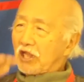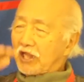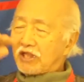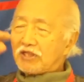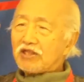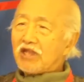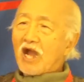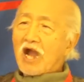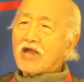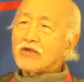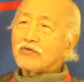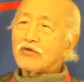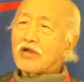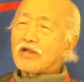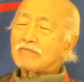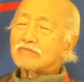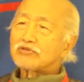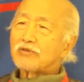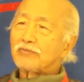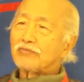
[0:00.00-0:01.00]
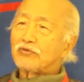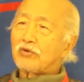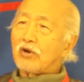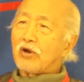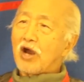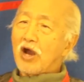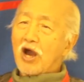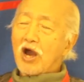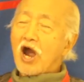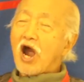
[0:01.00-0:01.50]
in the higher realms of
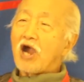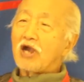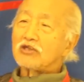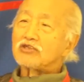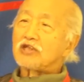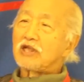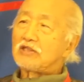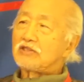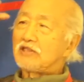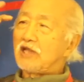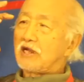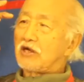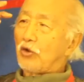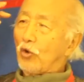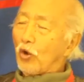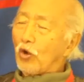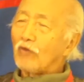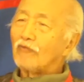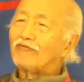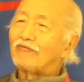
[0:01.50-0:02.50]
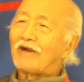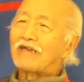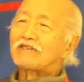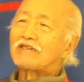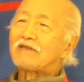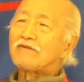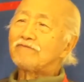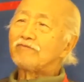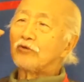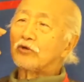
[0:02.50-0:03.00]
arts, and they are all
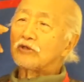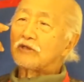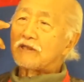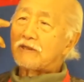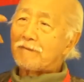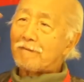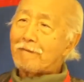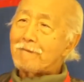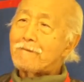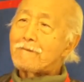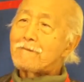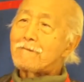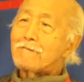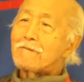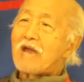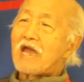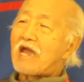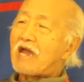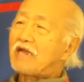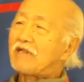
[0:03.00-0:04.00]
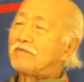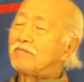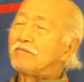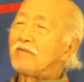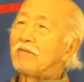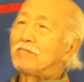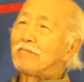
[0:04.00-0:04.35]
fighting for the uh,